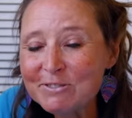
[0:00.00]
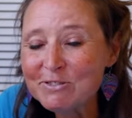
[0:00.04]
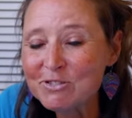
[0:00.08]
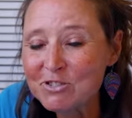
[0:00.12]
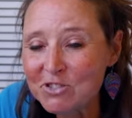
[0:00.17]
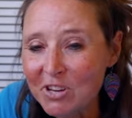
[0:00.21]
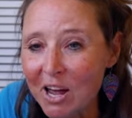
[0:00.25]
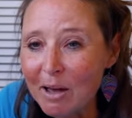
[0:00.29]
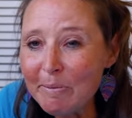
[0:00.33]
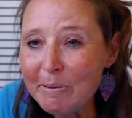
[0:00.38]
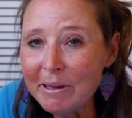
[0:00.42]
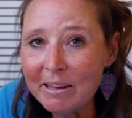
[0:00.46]

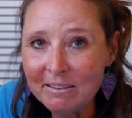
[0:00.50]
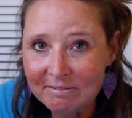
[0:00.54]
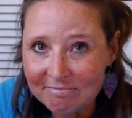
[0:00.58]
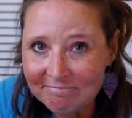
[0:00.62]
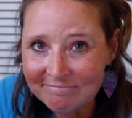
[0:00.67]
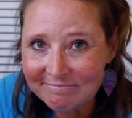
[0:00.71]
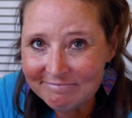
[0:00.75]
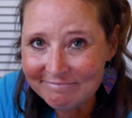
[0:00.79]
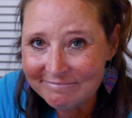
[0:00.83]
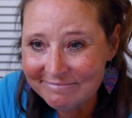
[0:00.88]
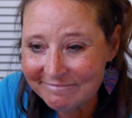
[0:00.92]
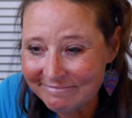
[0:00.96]
Stop it!
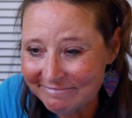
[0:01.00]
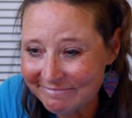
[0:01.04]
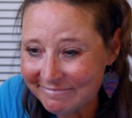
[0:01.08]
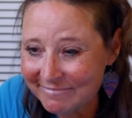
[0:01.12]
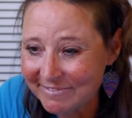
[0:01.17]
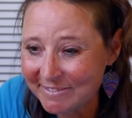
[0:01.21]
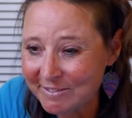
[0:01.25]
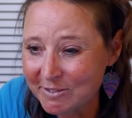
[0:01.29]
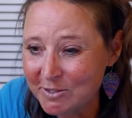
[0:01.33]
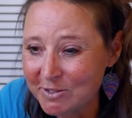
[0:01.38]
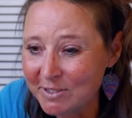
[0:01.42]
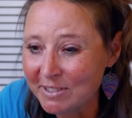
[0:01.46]

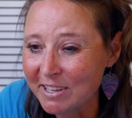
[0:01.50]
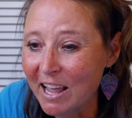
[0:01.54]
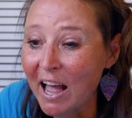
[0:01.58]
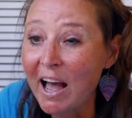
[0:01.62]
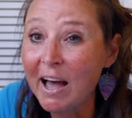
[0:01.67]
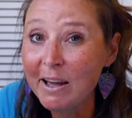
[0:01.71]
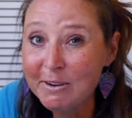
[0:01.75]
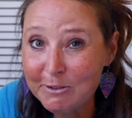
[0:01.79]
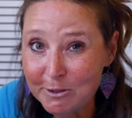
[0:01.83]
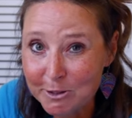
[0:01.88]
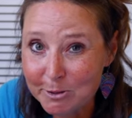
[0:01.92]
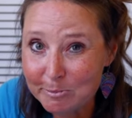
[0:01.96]

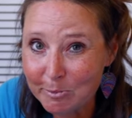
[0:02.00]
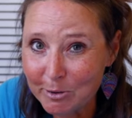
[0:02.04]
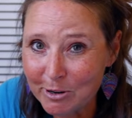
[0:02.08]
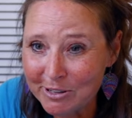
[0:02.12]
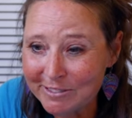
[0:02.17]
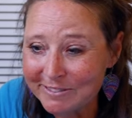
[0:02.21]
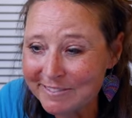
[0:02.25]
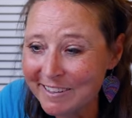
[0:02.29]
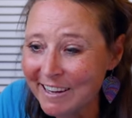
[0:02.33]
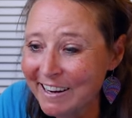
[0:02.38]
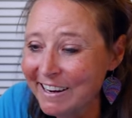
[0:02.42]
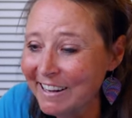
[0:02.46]
I was
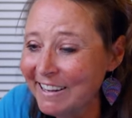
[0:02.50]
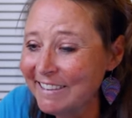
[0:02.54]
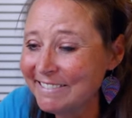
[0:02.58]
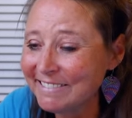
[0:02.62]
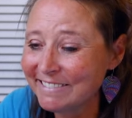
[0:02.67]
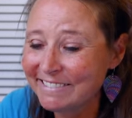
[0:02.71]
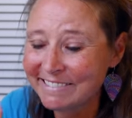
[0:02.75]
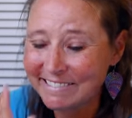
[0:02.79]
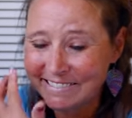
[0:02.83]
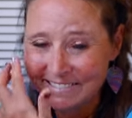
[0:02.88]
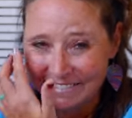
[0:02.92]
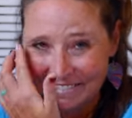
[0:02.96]
born ready.
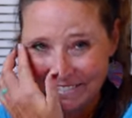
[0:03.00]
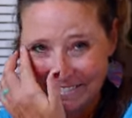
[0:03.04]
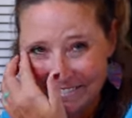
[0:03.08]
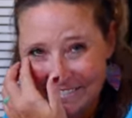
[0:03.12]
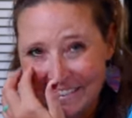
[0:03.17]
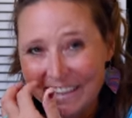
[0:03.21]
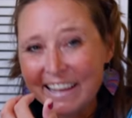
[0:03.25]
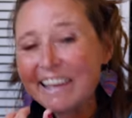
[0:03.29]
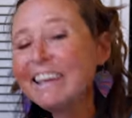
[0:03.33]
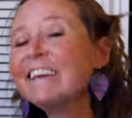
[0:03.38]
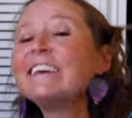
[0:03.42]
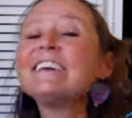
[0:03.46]

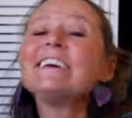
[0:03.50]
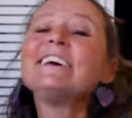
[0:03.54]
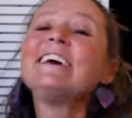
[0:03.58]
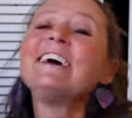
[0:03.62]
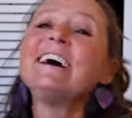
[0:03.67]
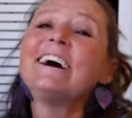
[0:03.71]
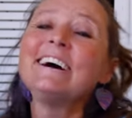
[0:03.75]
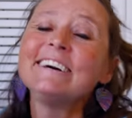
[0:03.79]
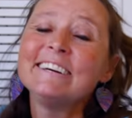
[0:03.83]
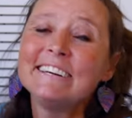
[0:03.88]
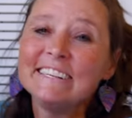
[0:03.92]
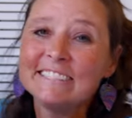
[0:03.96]

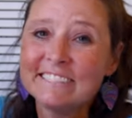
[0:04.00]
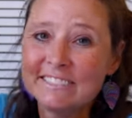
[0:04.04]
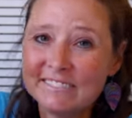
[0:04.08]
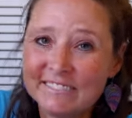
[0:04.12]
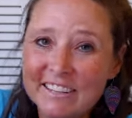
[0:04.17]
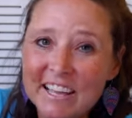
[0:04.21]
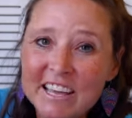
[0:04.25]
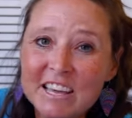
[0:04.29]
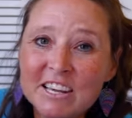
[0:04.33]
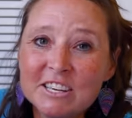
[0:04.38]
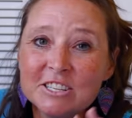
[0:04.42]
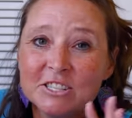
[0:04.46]
All right.
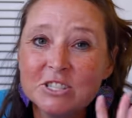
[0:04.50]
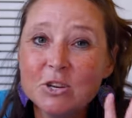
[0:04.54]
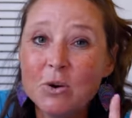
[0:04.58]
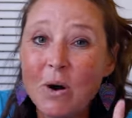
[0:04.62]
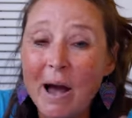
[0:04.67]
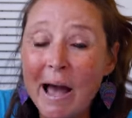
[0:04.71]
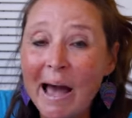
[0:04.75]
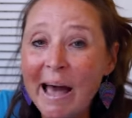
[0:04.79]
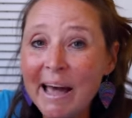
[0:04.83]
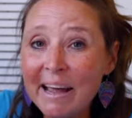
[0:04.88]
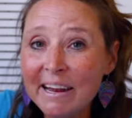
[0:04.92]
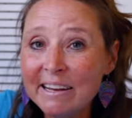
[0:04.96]
So
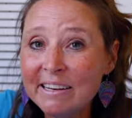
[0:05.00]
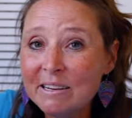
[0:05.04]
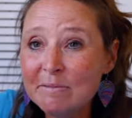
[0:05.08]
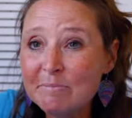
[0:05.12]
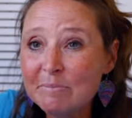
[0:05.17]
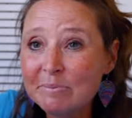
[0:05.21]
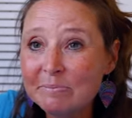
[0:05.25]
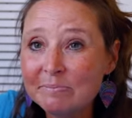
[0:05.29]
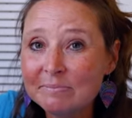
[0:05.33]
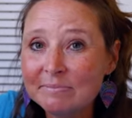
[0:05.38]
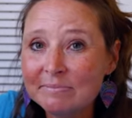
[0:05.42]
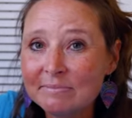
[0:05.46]
hack
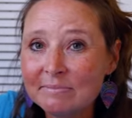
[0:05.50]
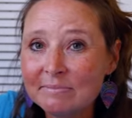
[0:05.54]
number.